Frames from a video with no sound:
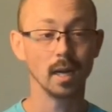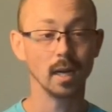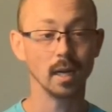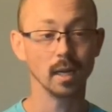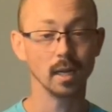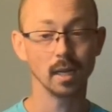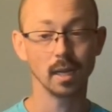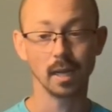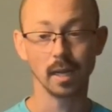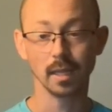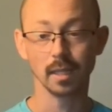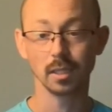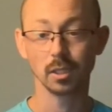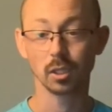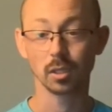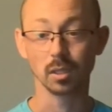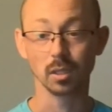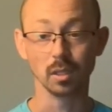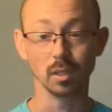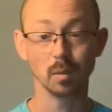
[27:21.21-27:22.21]
uh, and
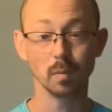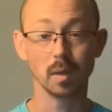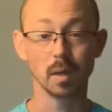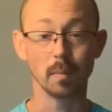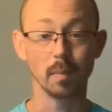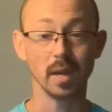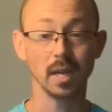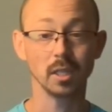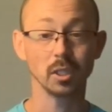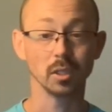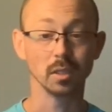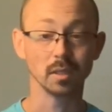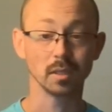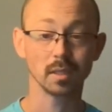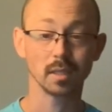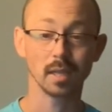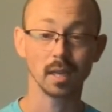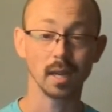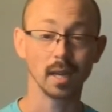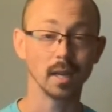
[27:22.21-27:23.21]
just a little bit of
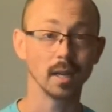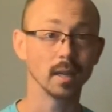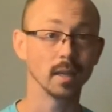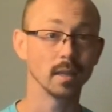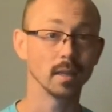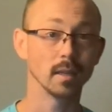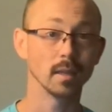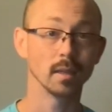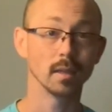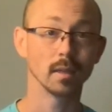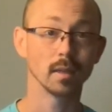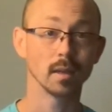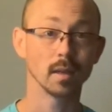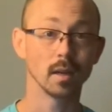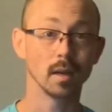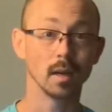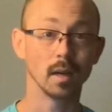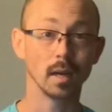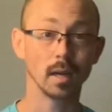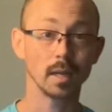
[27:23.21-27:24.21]
patience. And,
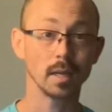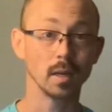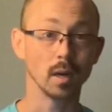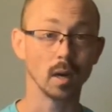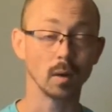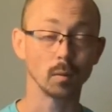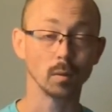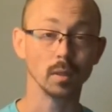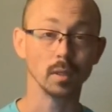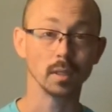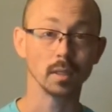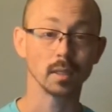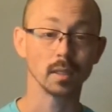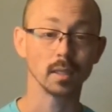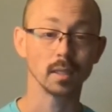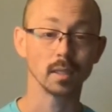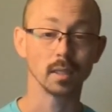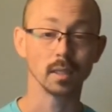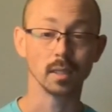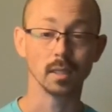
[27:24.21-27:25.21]
you know, I really
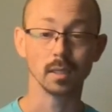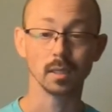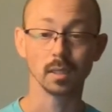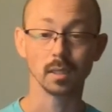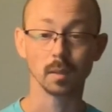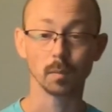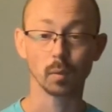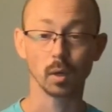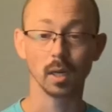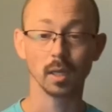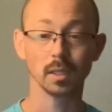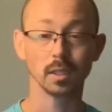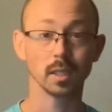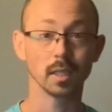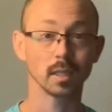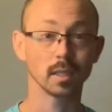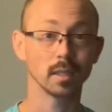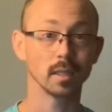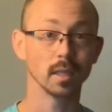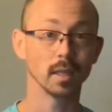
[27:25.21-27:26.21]
think that this is a
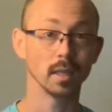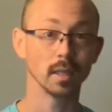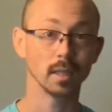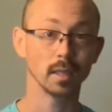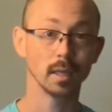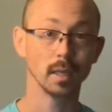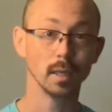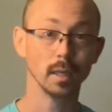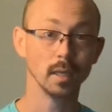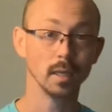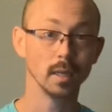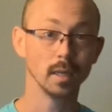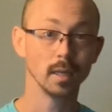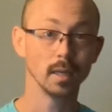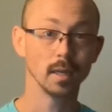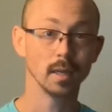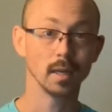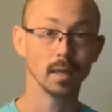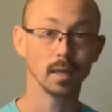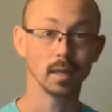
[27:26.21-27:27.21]
project that
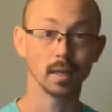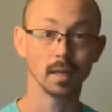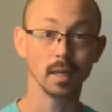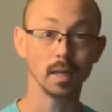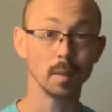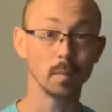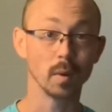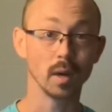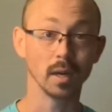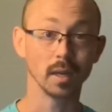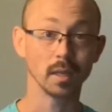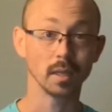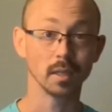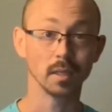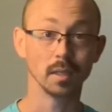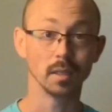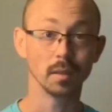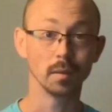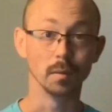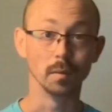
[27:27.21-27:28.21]
uh, anybody
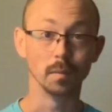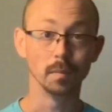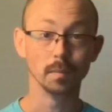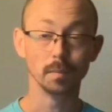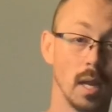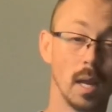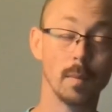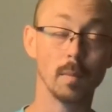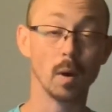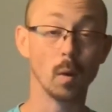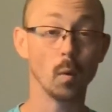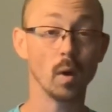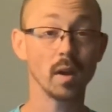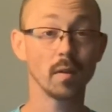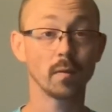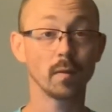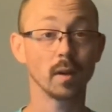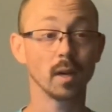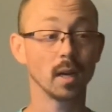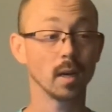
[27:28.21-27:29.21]
could do. And my
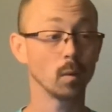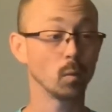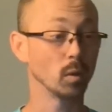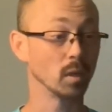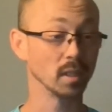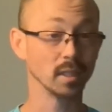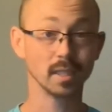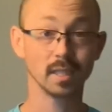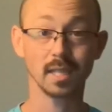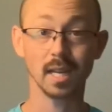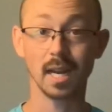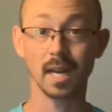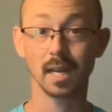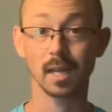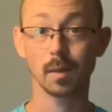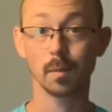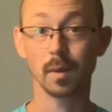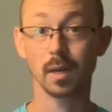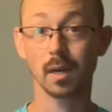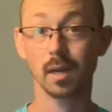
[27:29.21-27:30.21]
wife and I were
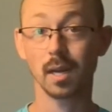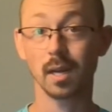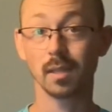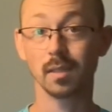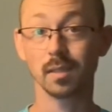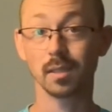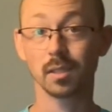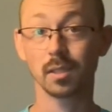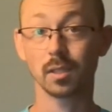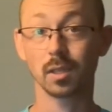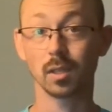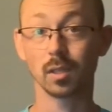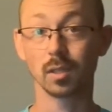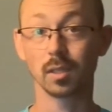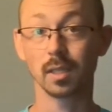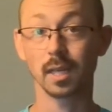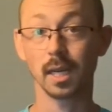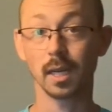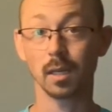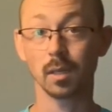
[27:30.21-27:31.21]
ecstatic about how this
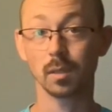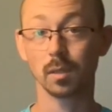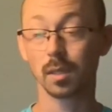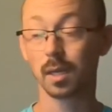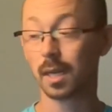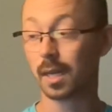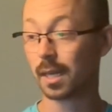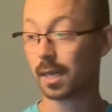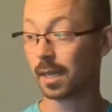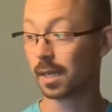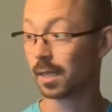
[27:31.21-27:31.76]
turned out.